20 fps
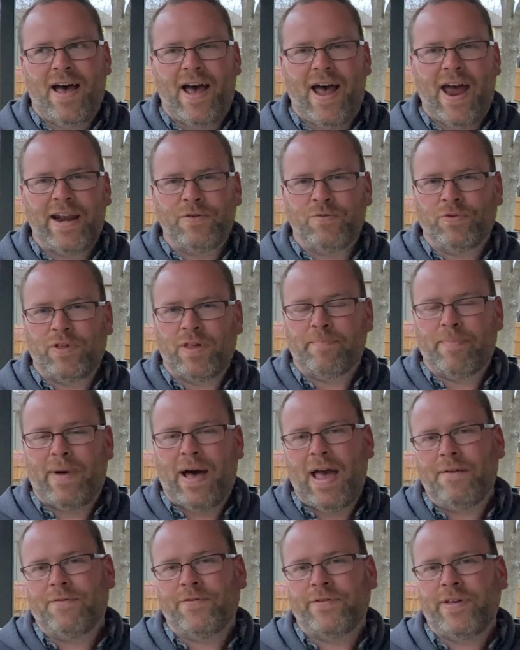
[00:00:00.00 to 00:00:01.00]
I didn't really
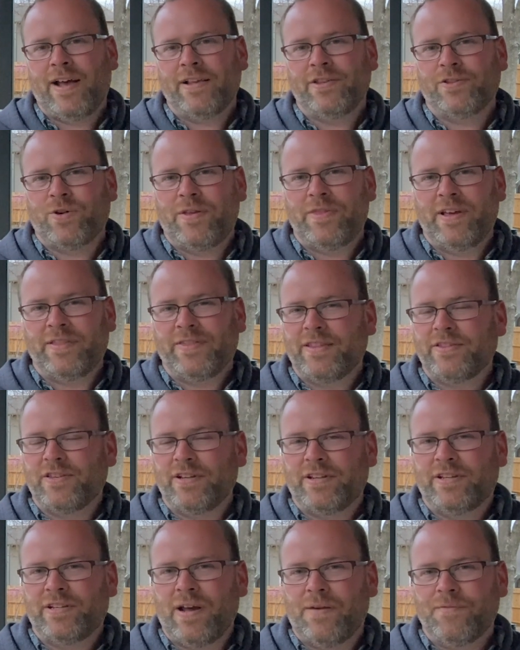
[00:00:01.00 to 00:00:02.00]
buy it for that, so I think that's
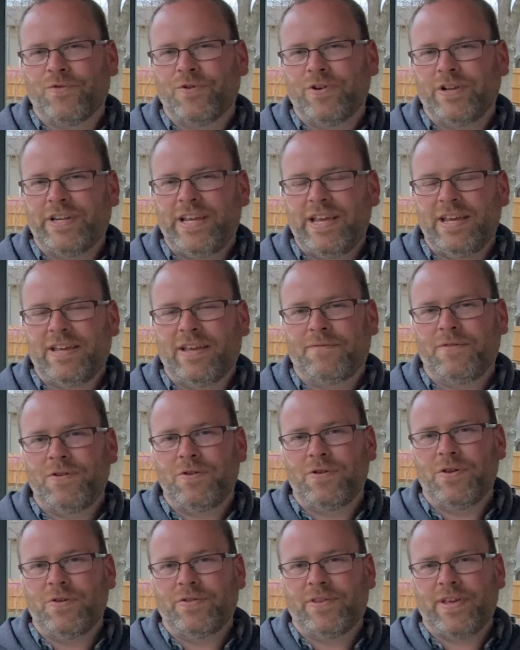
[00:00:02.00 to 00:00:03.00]
a tough critique if
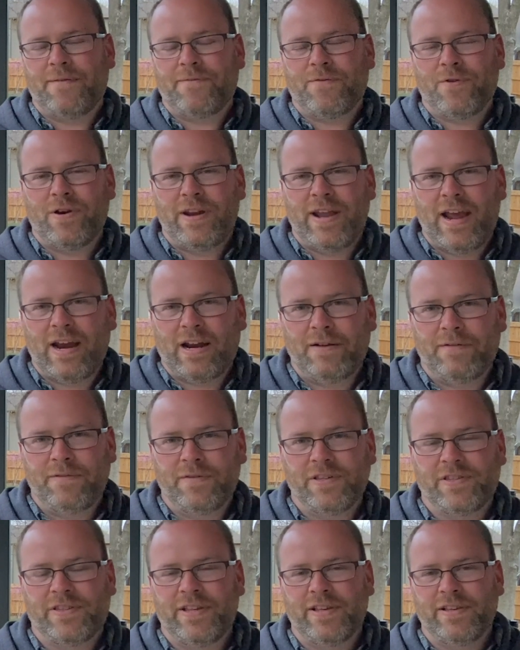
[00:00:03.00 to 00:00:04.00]
you use that for a negative,
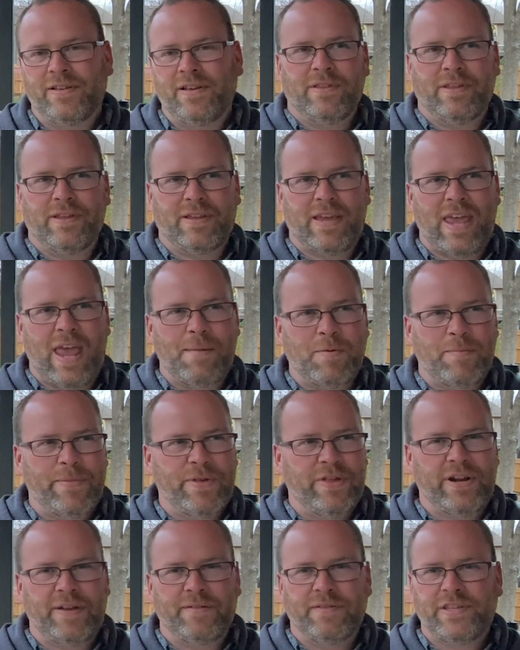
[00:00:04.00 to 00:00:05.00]
is the
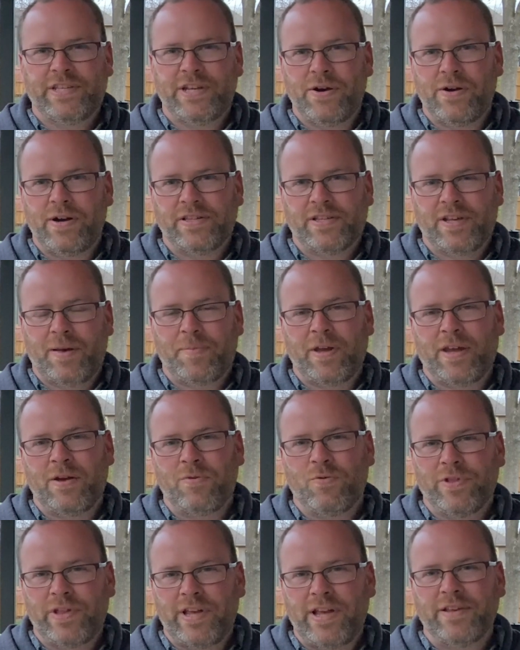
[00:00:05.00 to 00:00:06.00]
capability of searing something.
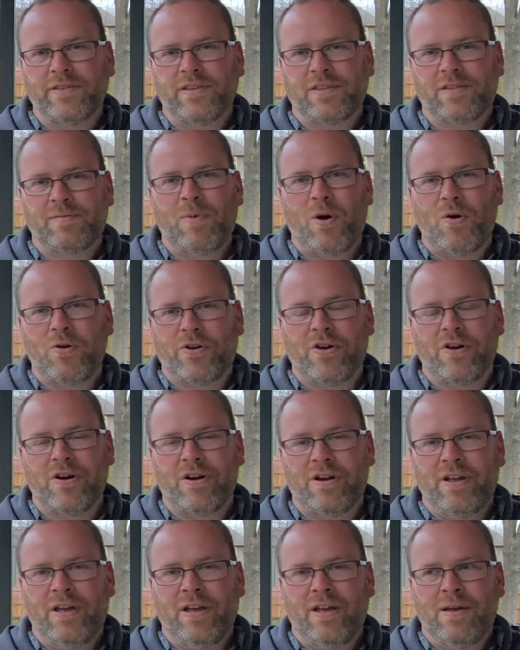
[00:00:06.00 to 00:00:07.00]
It really is a smoker
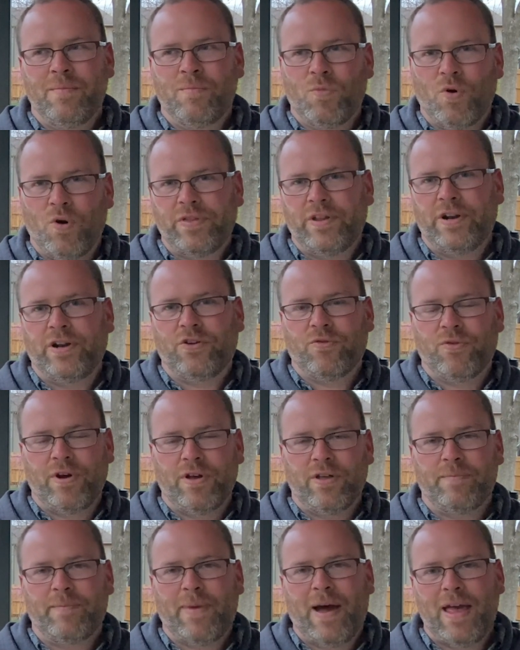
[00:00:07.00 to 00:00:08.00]
more than a
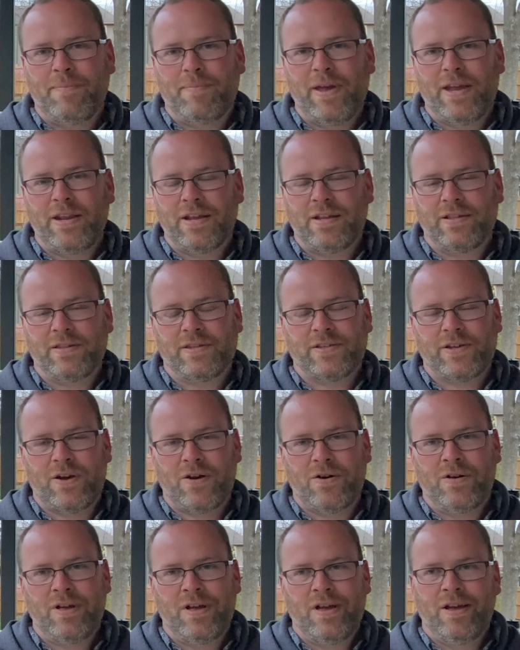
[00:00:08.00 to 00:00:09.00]
grill, in my opinion, so